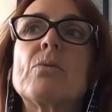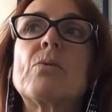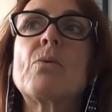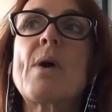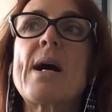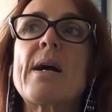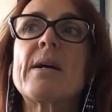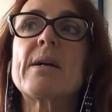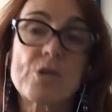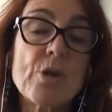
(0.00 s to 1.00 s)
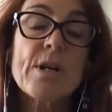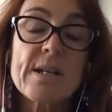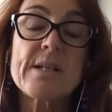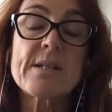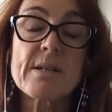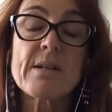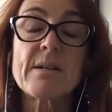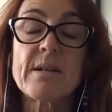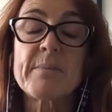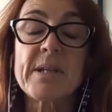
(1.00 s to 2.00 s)
who are journalists,
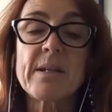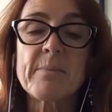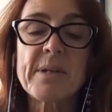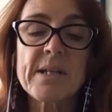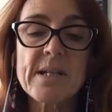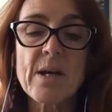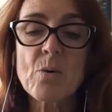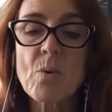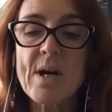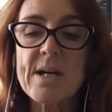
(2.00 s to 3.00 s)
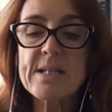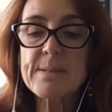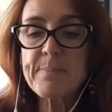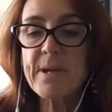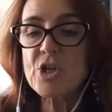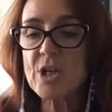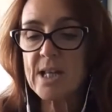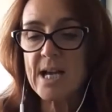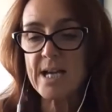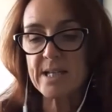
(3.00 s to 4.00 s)
I mean media, who are
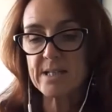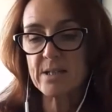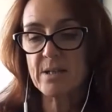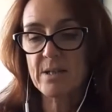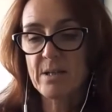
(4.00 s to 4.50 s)
specialized